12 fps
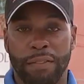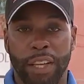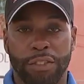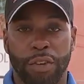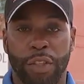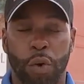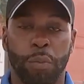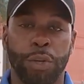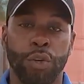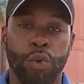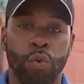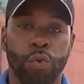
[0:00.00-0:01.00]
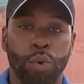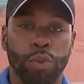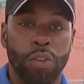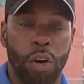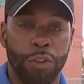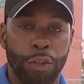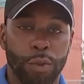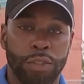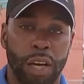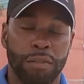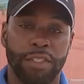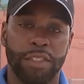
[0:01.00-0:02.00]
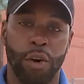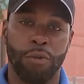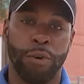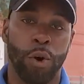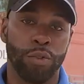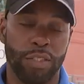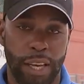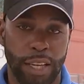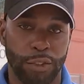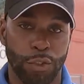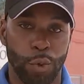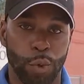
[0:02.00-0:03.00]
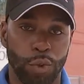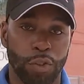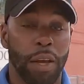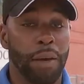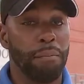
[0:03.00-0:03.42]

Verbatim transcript: this year there will be new rules on the use of cell phones in schools.